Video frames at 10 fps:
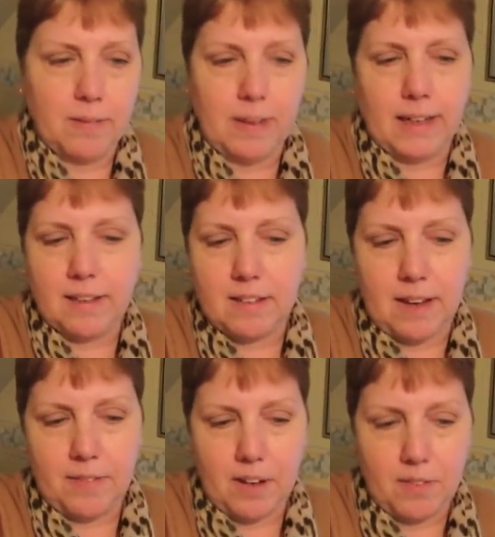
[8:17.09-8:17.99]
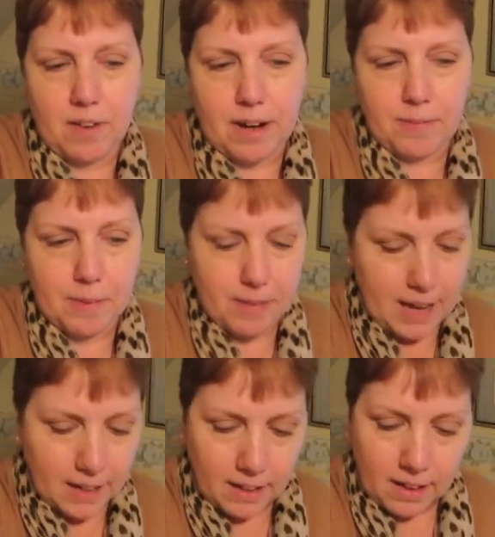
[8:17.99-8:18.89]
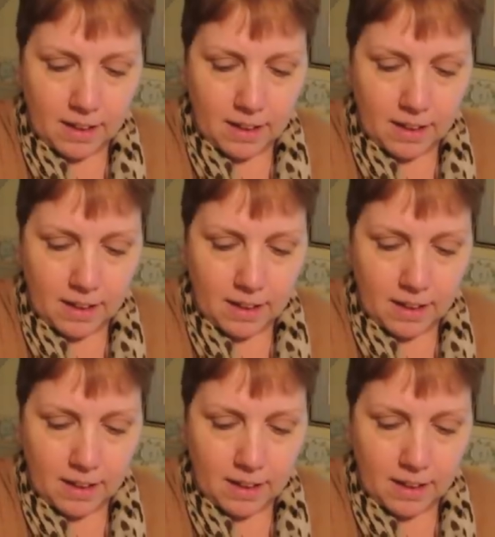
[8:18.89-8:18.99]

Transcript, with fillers: in a minute because I haven't unwrapped them yet